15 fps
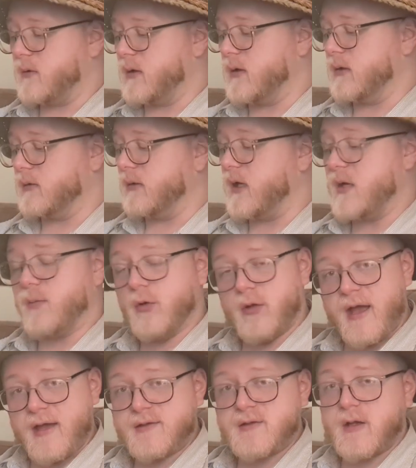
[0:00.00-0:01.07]

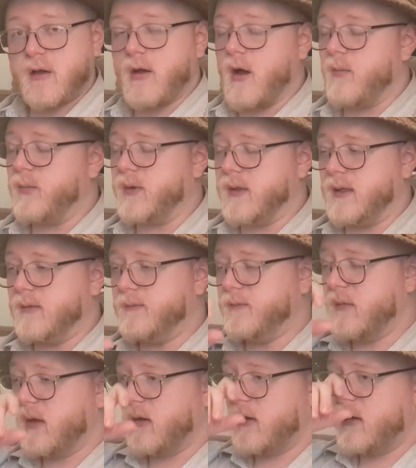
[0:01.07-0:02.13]
label-esque company,
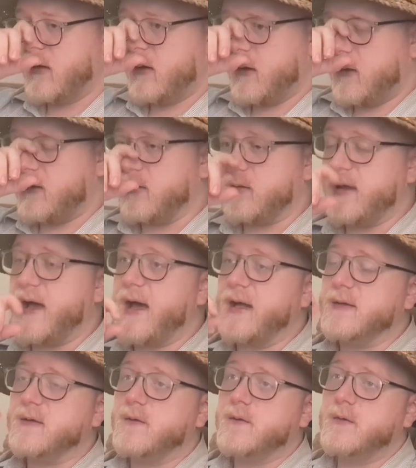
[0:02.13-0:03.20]

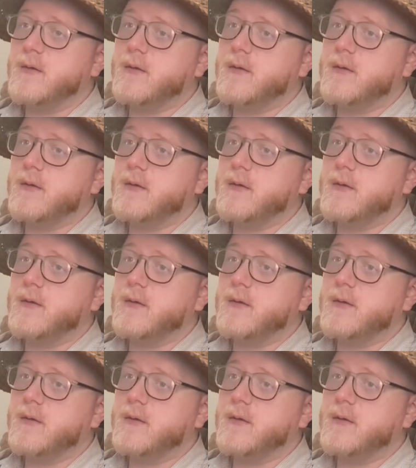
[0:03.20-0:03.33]
that